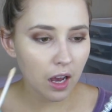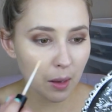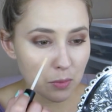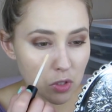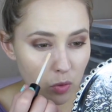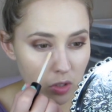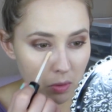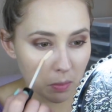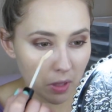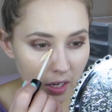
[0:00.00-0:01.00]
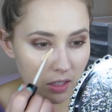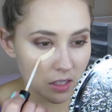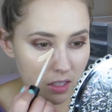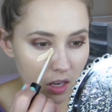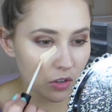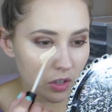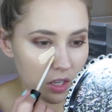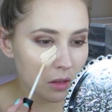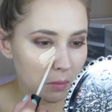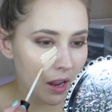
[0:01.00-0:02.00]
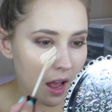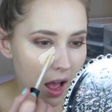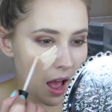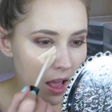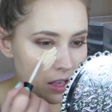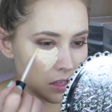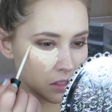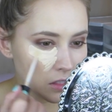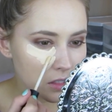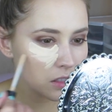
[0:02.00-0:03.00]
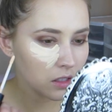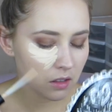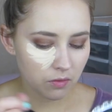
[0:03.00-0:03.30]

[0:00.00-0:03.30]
I'm just going to be applying this underneath my eyes,